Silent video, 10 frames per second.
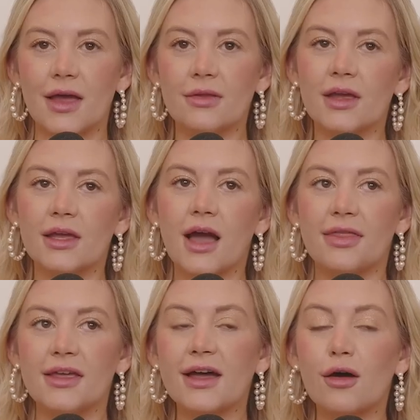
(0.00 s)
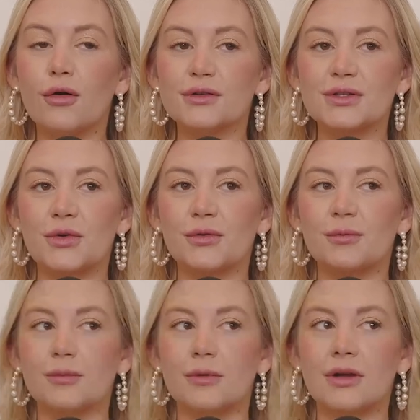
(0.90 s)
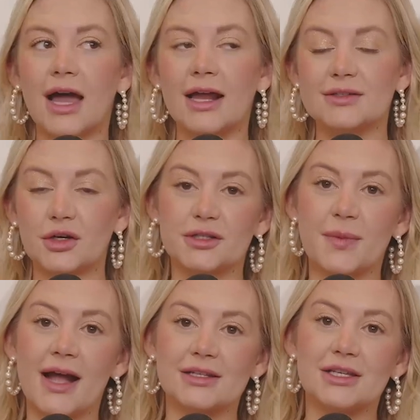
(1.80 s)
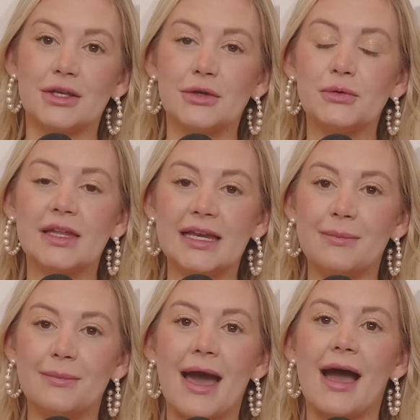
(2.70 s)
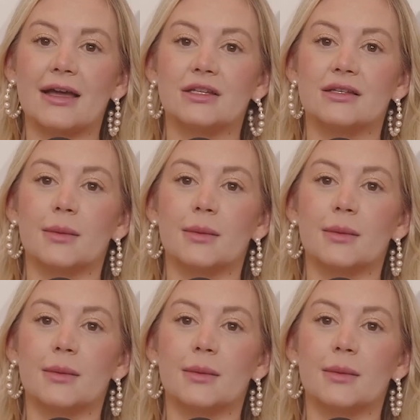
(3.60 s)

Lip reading: And like I think that also kind of circles back to you leaning back and